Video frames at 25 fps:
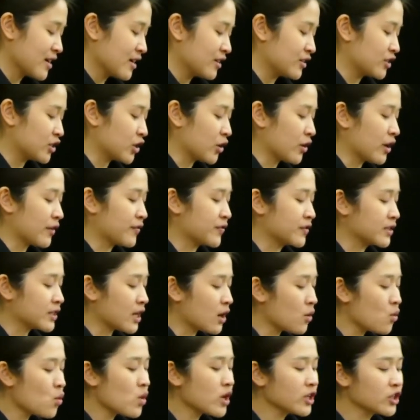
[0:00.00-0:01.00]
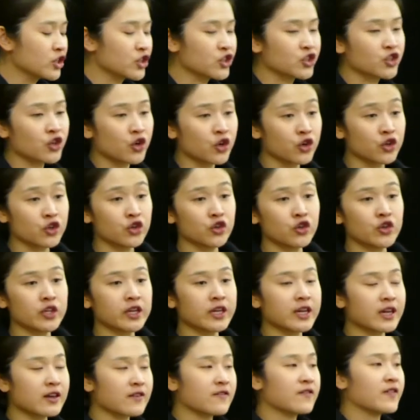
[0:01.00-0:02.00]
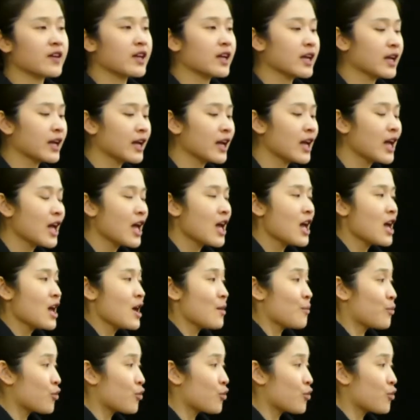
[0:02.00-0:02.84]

And so if someone saw you giving,